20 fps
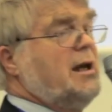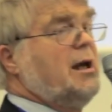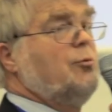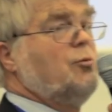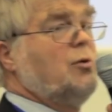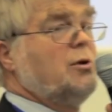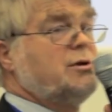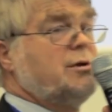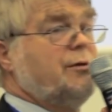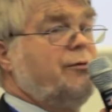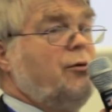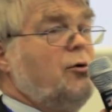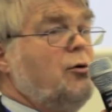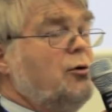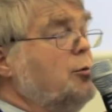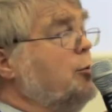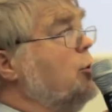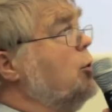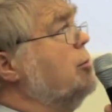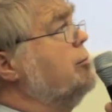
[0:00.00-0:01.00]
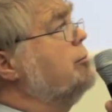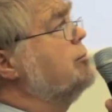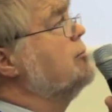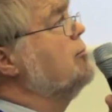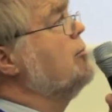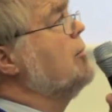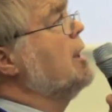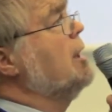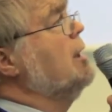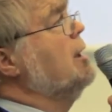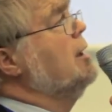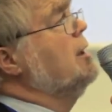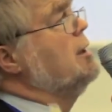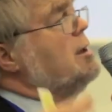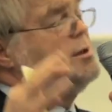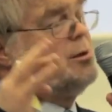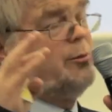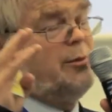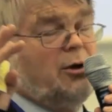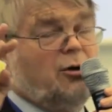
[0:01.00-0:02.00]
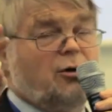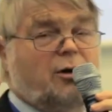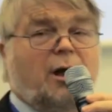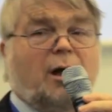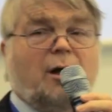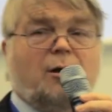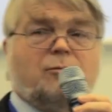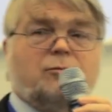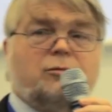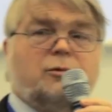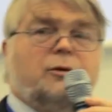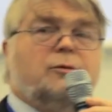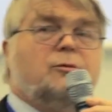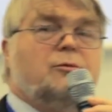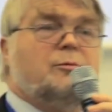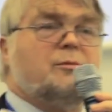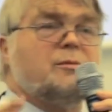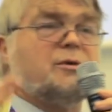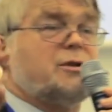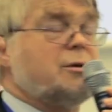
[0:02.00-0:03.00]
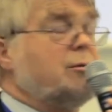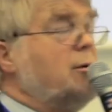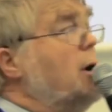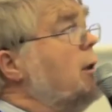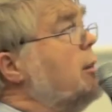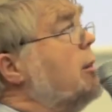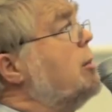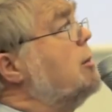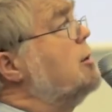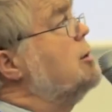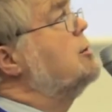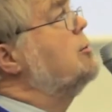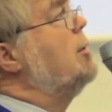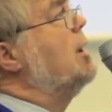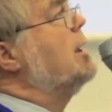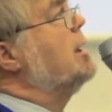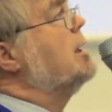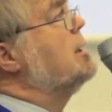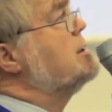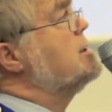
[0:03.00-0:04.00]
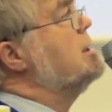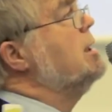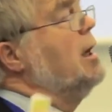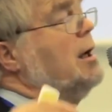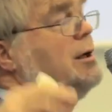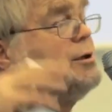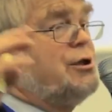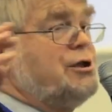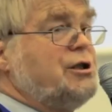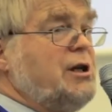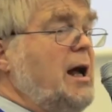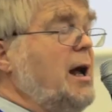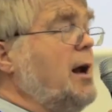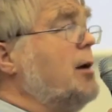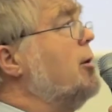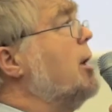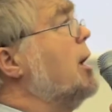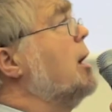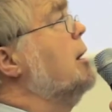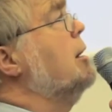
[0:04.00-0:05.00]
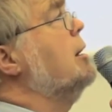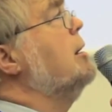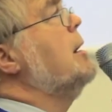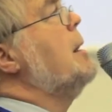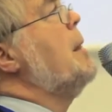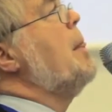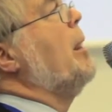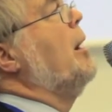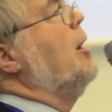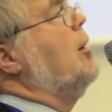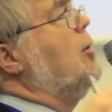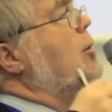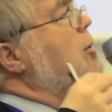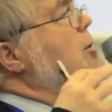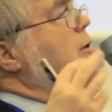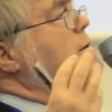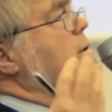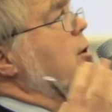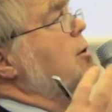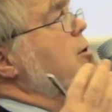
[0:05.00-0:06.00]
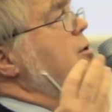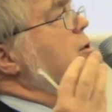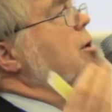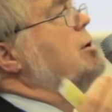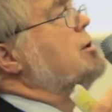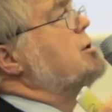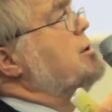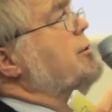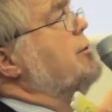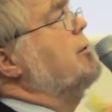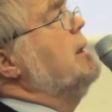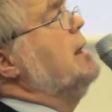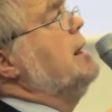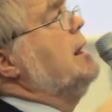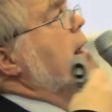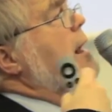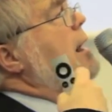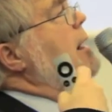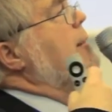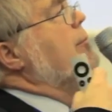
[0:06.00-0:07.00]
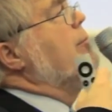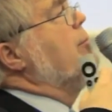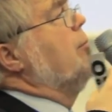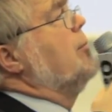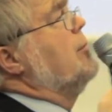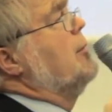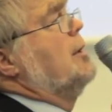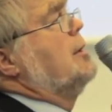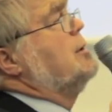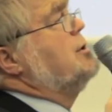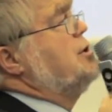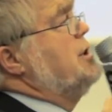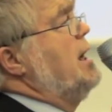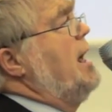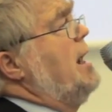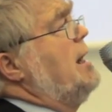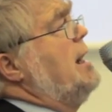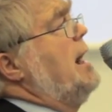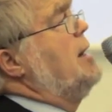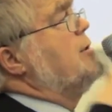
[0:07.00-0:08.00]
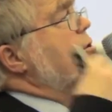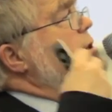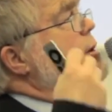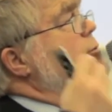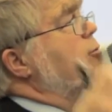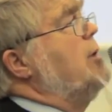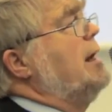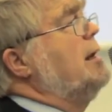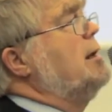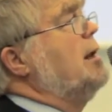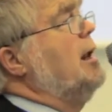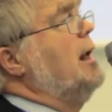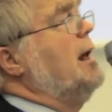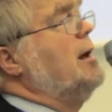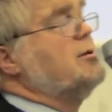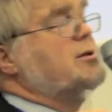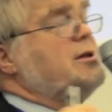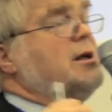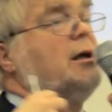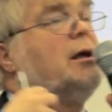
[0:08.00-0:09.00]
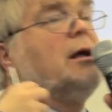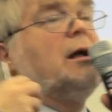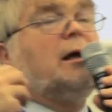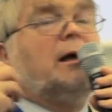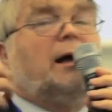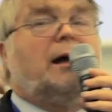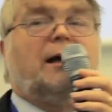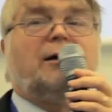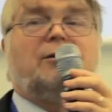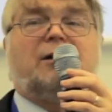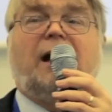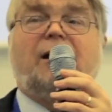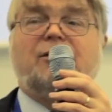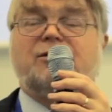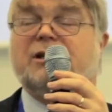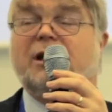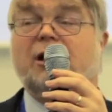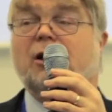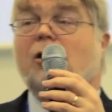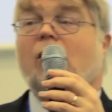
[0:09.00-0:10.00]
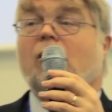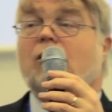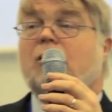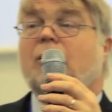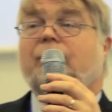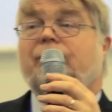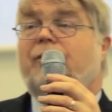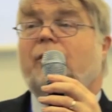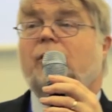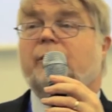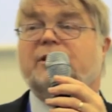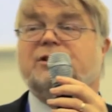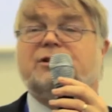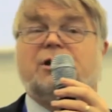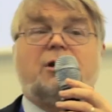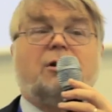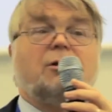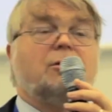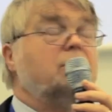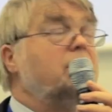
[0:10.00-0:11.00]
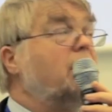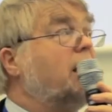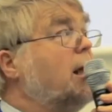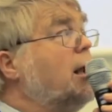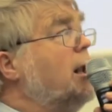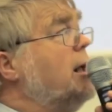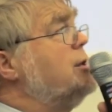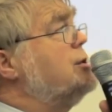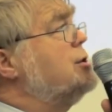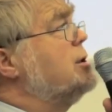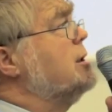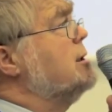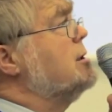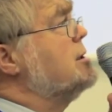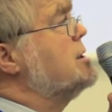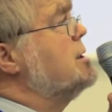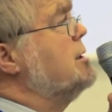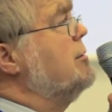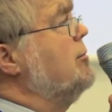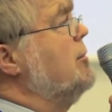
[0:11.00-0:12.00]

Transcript: in what's affordable, to be looking at rooms rather than dwellings, at sharing, all sorts of shared housing, rental housing, housing not conforming to current regulations.